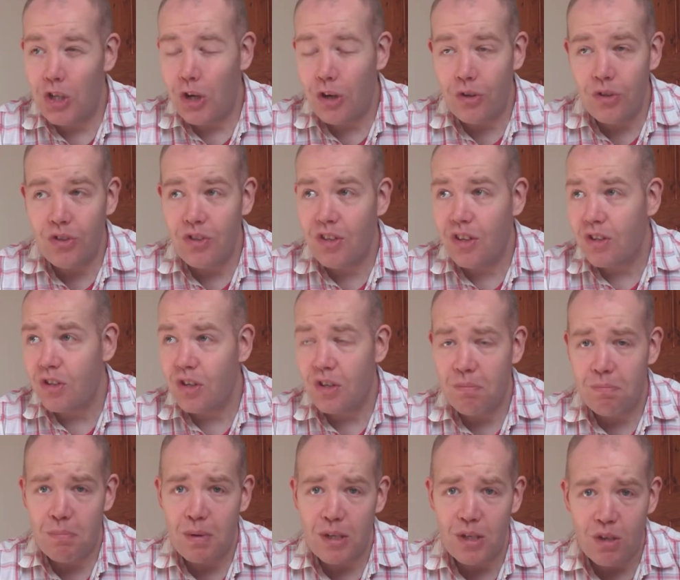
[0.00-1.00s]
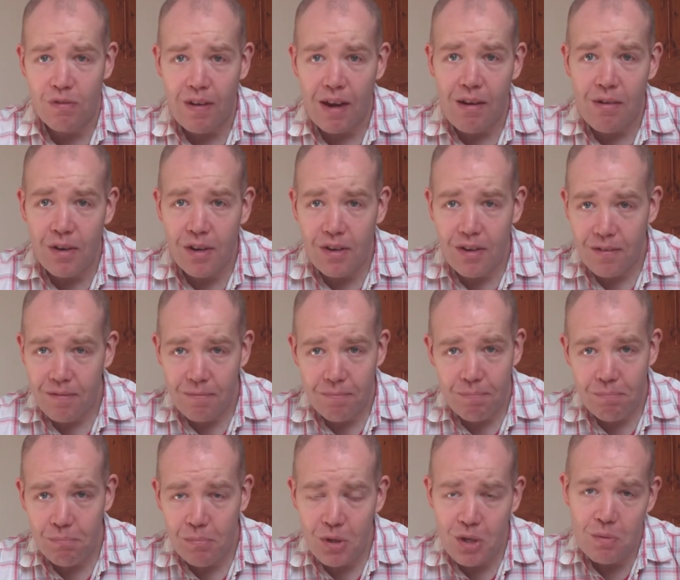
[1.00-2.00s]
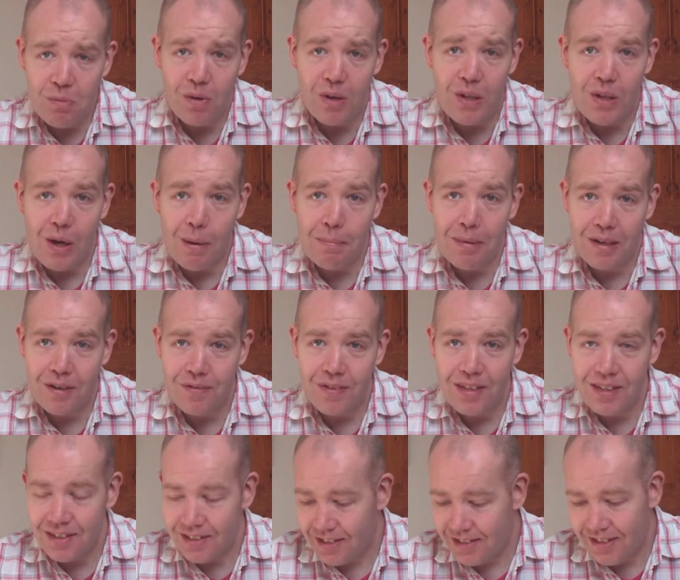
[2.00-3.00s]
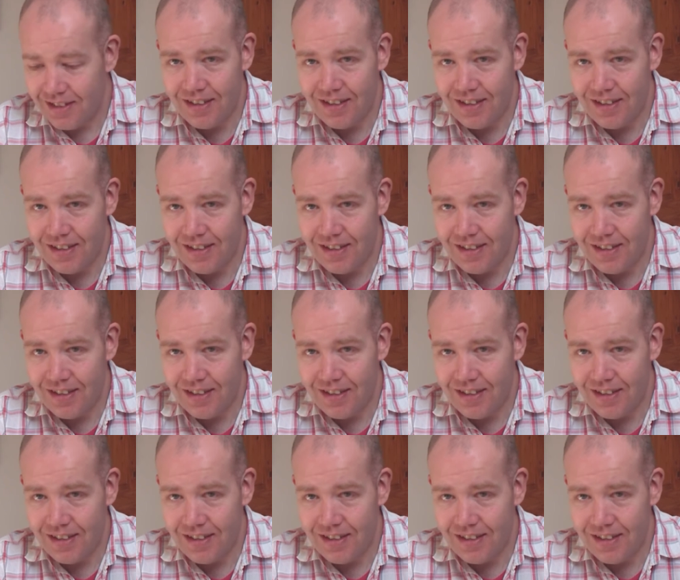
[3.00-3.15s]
tons and I'd just be surrounded, which is probably not a bad thing.